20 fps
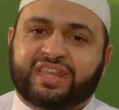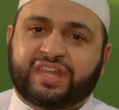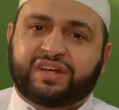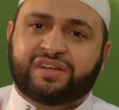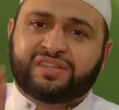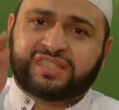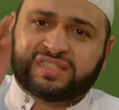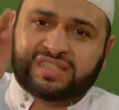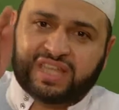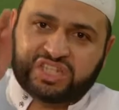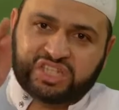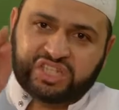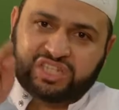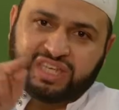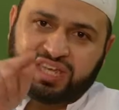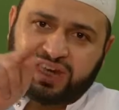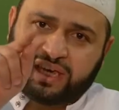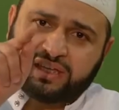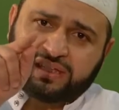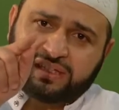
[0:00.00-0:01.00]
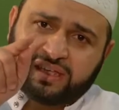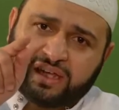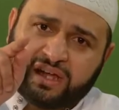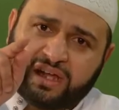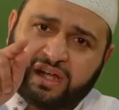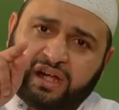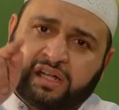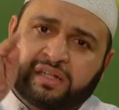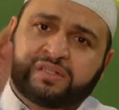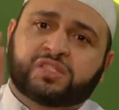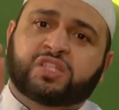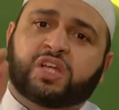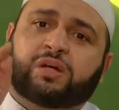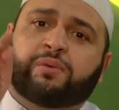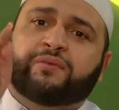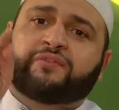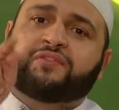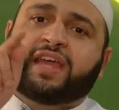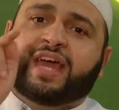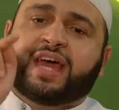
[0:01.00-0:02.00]
There is tashdeed on top
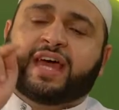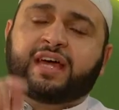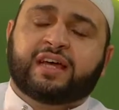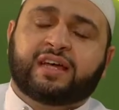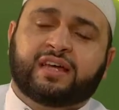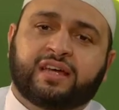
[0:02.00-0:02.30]
of ya.